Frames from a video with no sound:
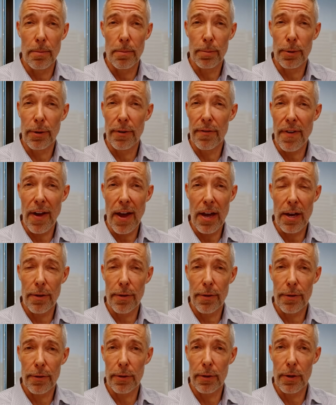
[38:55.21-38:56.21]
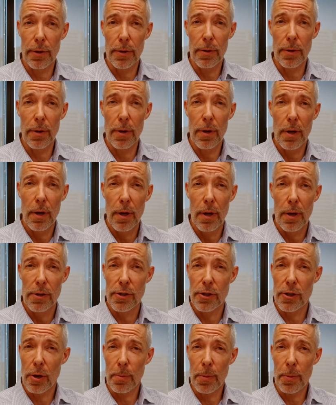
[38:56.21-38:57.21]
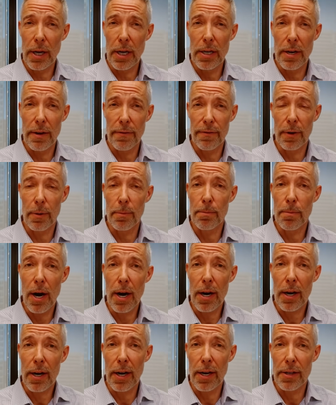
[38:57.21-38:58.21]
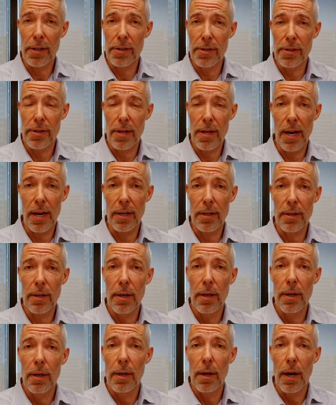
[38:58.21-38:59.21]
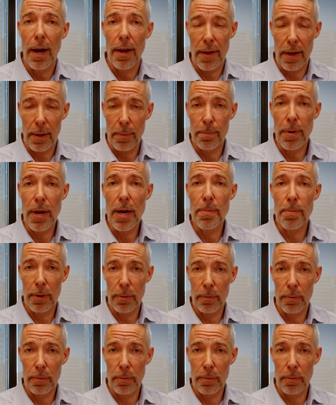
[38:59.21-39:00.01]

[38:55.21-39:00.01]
prevailed through so many different markets, that I think people